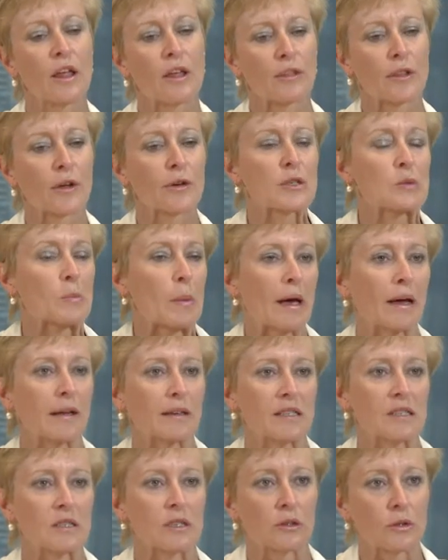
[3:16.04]
Those
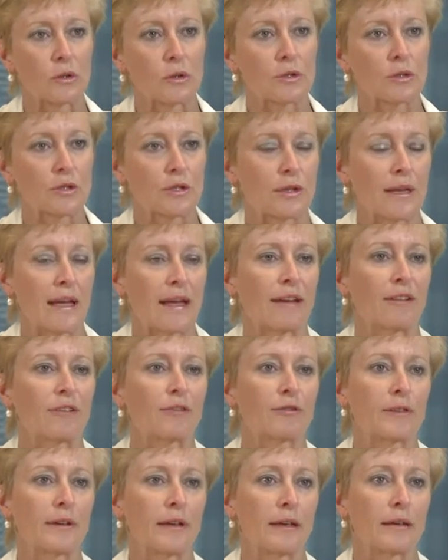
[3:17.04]
partners look to
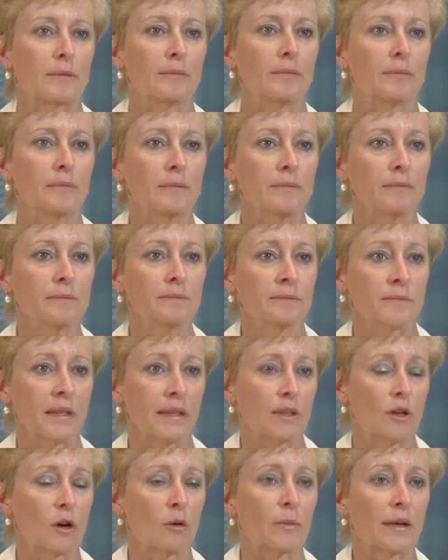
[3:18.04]
have
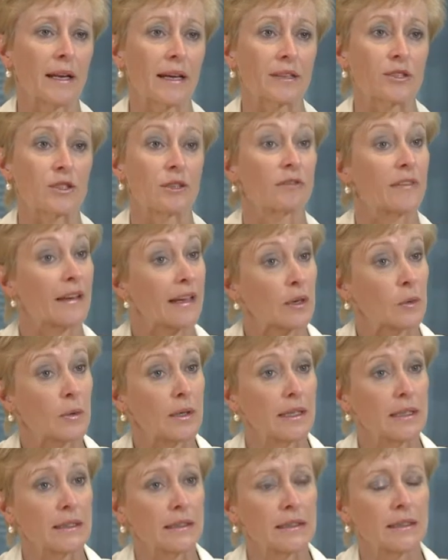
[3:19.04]
a combination of
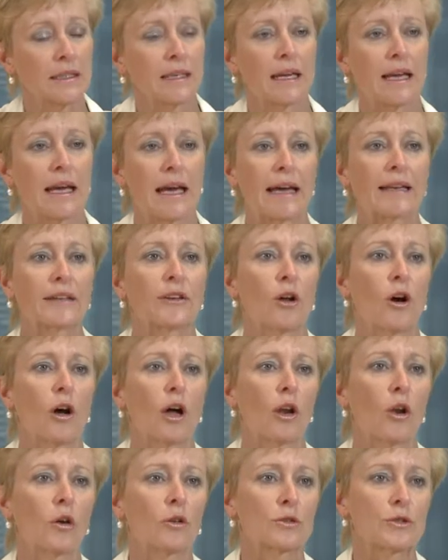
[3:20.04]
equity and
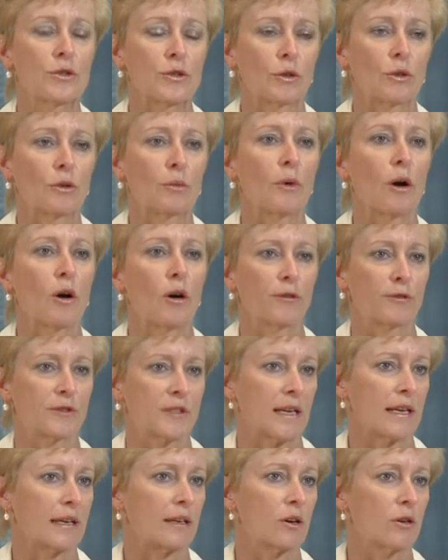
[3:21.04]
a long-term
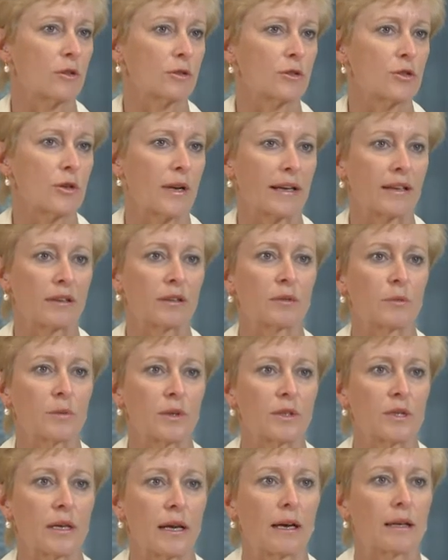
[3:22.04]
offtake contract
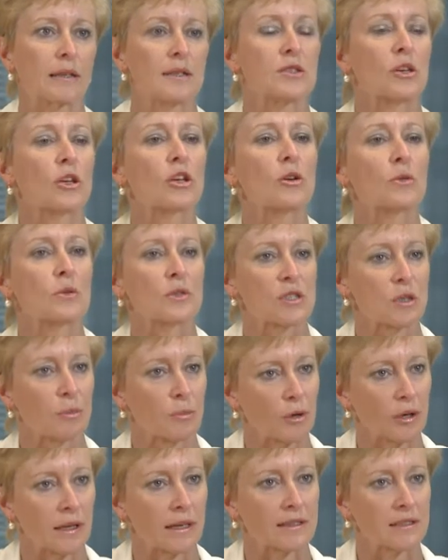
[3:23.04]
which secures the
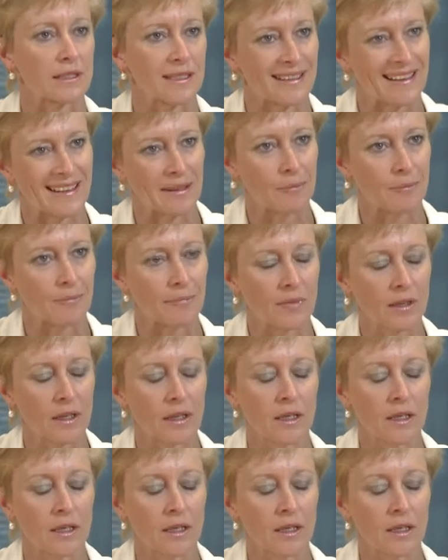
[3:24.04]
product to them.